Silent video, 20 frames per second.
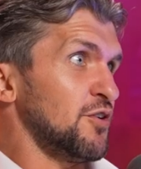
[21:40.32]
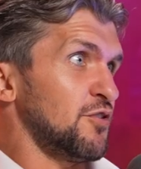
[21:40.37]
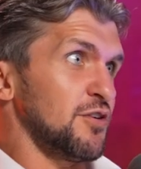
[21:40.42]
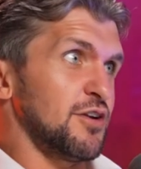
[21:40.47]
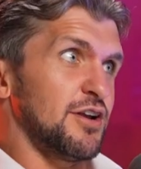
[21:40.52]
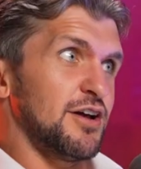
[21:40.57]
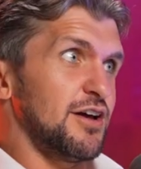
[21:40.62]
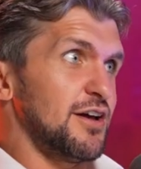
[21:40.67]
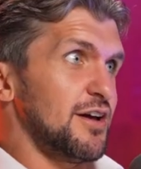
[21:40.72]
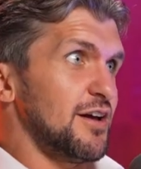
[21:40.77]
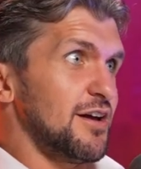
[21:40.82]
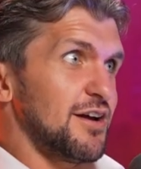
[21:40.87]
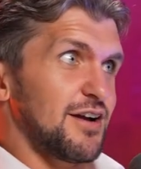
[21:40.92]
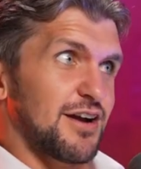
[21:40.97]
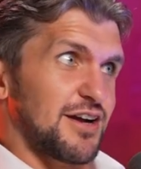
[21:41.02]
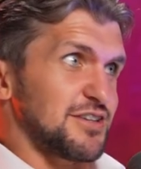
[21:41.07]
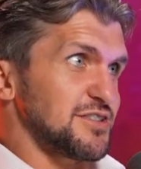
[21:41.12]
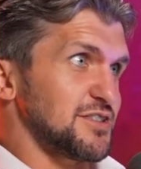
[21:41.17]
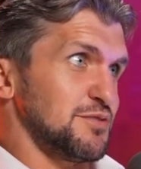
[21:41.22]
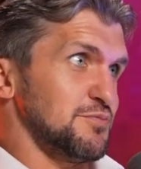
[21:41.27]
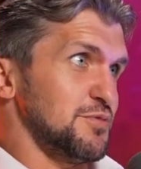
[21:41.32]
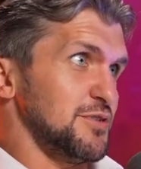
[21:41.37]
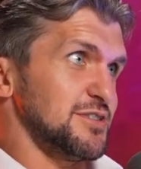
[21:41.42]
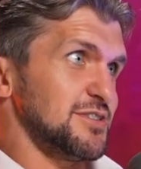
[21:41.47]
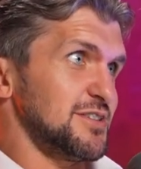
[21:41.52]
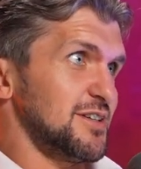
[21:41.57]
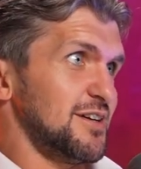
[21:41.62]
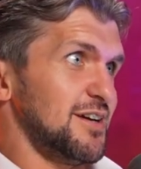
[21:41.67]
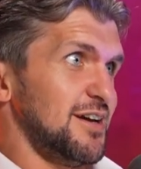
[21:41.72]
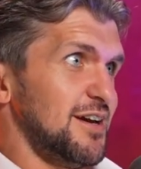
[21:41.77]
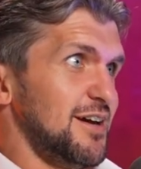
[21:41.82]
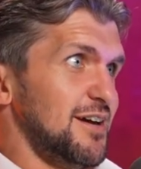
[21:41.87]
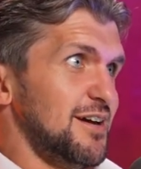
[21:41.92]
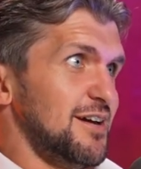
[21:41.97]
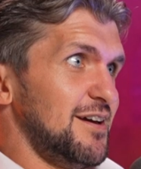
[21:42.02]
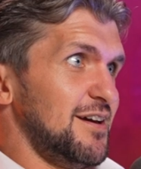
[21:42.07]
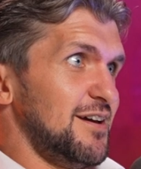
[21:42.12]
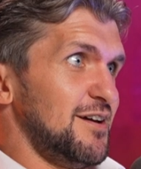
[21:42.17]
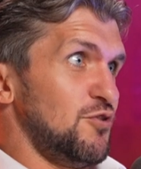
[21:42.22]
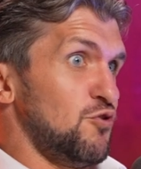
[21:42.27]
on customers
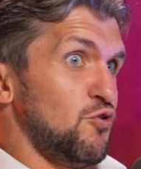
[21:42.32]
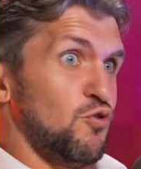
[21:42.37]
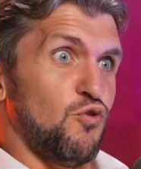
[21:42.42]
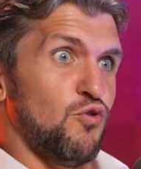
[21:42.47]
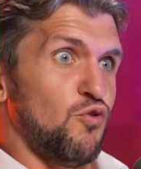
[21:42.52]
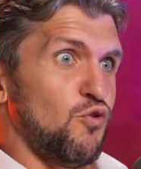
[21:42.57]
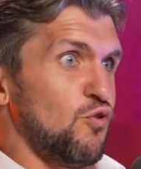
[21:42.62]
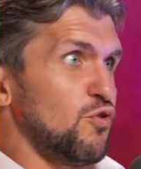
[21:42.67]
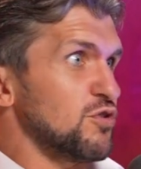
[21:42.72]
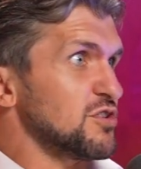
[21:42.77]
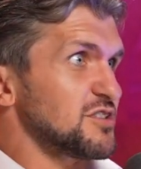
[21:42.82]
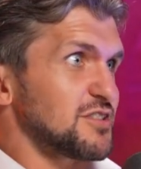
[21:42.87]
or